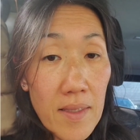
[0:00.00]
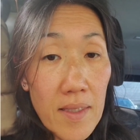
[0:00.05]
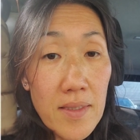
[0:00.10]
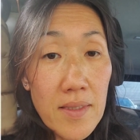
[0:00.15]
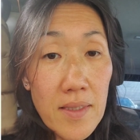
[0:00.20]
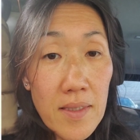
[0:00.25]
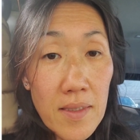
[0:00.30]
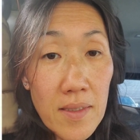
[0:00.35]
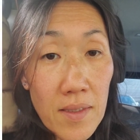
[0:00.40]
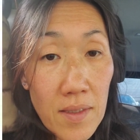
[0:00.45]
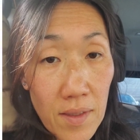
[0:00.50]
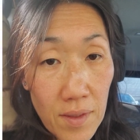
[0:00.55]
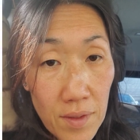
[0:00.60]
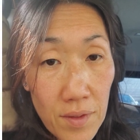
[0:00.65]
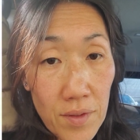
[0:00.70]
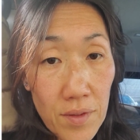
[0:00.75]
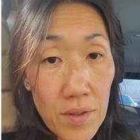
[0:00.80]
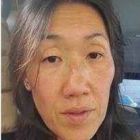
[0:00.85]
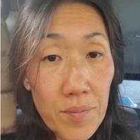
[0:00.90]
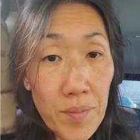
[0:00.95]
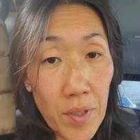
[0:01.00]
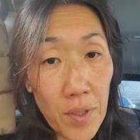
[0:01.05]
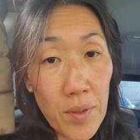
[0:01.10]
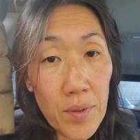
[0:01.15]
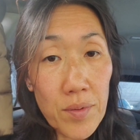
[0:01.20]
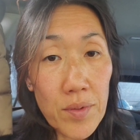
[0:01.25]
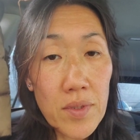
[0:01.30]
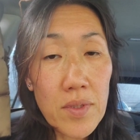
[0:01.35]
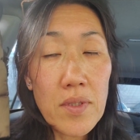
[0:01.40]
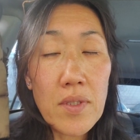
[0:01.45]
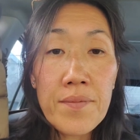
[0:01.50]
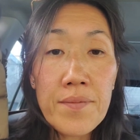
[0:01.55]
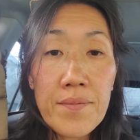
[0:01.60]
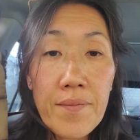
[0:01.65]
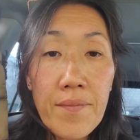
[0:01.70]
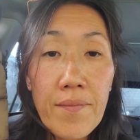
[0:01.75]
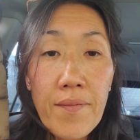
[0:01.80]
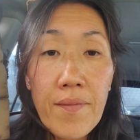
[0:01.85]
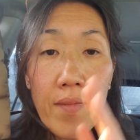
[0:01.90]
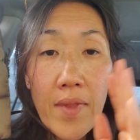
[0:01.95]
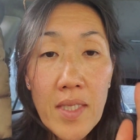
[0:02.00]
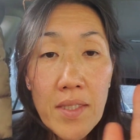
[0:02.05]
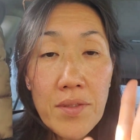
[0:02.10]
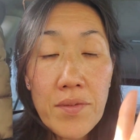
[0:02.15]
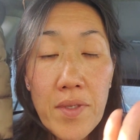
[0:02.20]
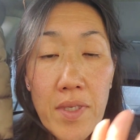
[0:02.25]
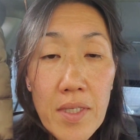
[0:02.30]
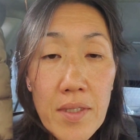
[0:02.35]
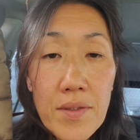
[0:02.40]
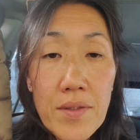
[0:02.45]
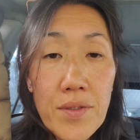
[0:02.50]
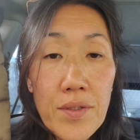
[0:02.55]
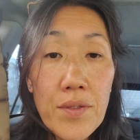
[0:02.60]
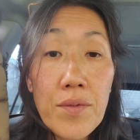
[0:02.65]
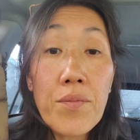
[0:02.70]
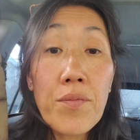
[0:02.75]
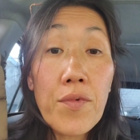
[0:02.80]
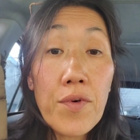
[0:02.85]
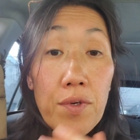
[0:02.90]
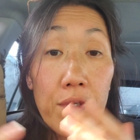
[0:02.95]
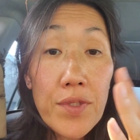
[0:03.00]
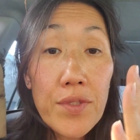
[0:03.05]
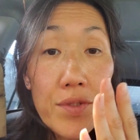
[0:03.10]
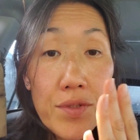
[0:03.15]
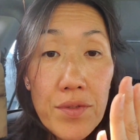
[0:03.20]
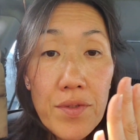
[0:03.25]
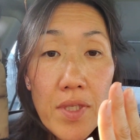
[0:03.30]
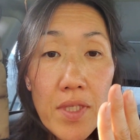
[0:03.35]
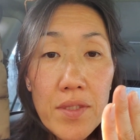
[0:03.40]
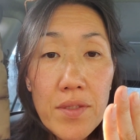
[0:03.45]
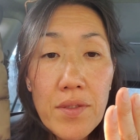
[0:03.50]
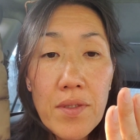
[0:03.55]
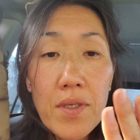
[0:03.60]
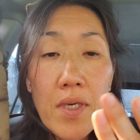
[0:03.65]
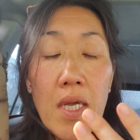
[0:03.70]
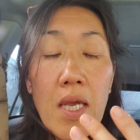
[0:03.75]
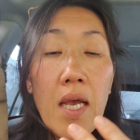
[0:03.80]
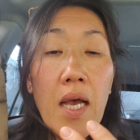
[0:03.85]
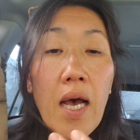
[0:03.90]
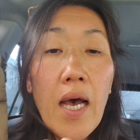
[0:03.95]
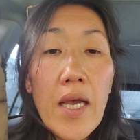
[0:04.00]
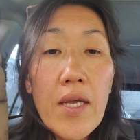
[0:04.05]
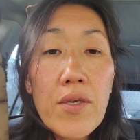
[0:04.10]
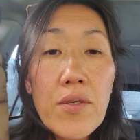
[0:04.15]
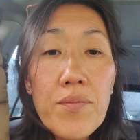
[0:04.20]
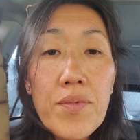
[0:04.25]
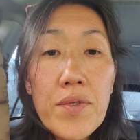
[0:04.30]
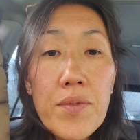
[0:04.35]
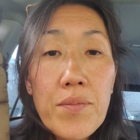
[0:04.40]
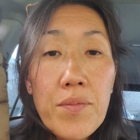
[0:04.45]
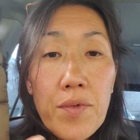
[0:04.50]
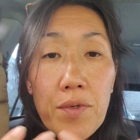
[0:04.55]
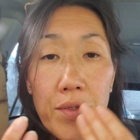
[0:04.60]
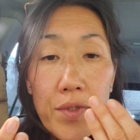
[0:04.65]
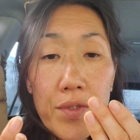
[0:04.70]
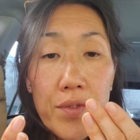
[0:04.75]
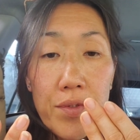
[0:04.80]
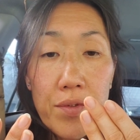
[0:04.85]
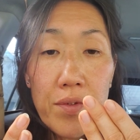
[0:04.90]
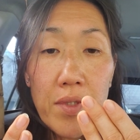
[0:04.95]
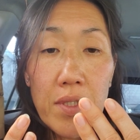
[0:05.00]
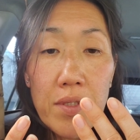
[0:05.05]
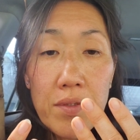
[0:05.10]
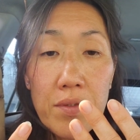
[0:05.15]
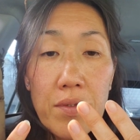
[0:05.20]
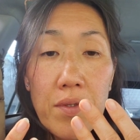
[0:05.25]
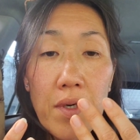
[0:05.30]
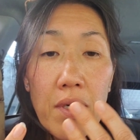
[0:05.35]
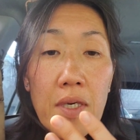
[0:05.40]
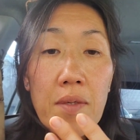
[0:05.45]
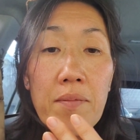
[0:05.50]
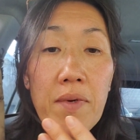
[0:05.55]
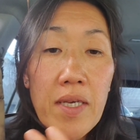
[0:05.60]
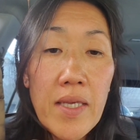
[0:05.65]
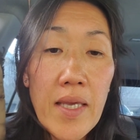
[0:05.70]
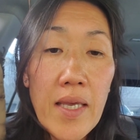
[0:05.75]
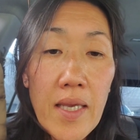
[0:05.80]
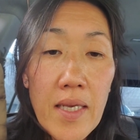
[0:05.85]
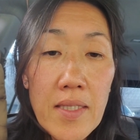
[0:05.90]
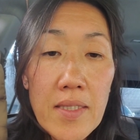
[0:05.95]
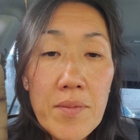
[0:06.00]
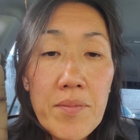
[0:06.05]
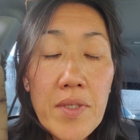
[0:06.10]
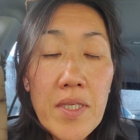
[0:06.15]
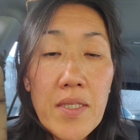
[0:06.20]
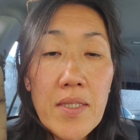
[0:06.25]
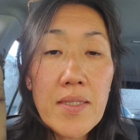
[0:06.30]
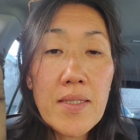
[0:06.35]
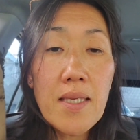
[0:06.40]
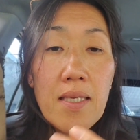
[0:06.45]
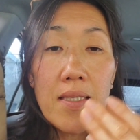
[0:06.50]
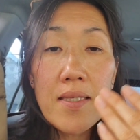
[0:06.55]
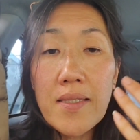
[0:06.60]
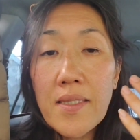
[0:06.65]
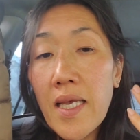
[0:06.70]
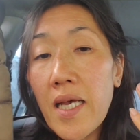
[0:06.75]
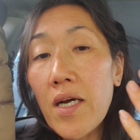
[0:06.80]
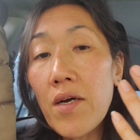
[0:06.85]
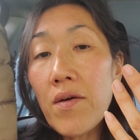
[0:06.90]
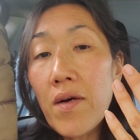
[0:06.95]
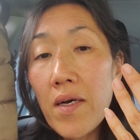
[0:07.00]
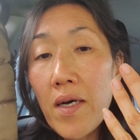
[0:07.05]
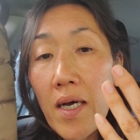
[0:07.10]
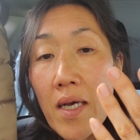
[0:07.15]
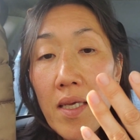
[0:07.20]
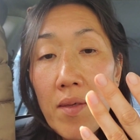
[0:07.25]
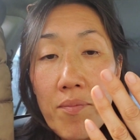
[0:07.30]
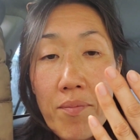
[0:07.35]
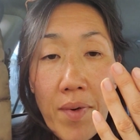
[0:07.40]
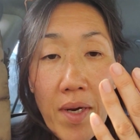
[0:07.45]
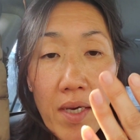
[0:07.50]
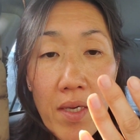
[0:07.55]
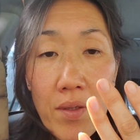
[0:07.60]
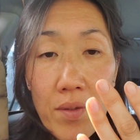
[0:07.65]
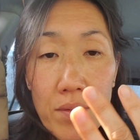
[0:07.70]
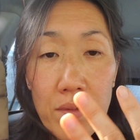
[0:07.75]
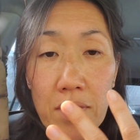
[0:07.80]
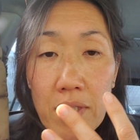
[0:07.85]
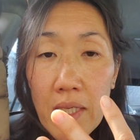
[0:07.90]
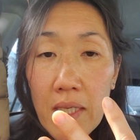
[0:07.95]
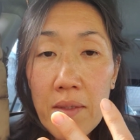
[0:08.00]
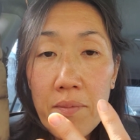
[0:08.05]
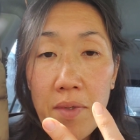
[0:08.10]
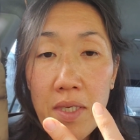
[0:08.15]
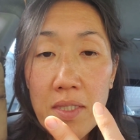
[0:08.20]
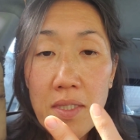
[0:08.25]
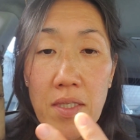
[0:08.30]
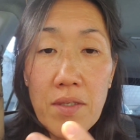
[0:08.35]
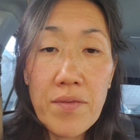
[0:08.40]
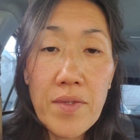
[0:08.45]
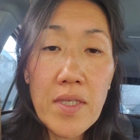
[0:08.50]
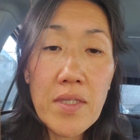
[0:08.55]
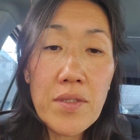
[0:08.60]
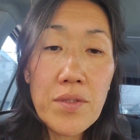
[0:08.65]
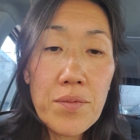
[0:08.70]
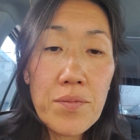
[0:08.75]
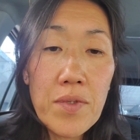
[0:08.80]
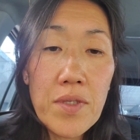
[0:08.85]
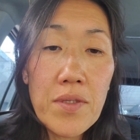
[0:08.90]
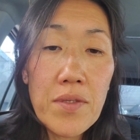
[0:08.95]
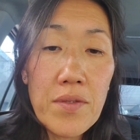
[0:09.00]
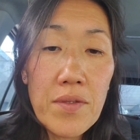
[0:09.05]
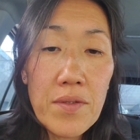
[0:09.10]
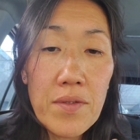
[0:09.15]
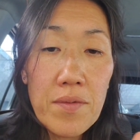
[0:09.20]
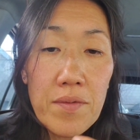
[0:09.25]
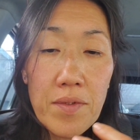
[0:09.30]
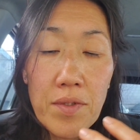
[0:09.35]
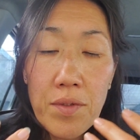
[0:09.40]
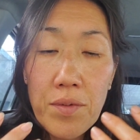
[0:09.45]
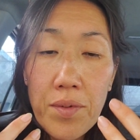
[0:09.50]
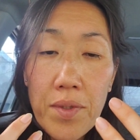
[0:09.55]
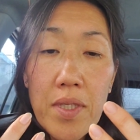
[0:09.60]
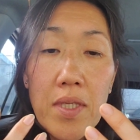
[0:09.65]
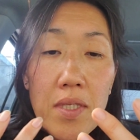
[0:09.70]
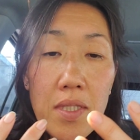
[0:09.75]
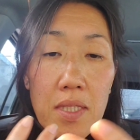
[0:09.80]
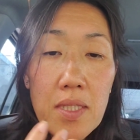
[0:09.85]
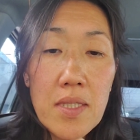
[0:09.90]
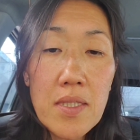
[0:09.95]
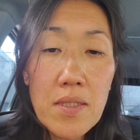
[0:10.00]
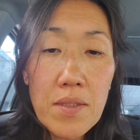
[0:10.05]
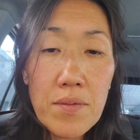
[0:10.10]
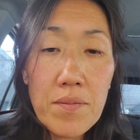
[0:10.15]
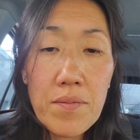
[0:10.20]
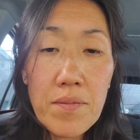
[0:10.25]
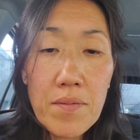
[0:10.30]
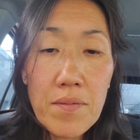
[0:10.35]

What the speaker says: that's another post. That's right. So moisturizer. I don't put moisturizer on my hands because that is how I bioscan myself. That is one of the quickest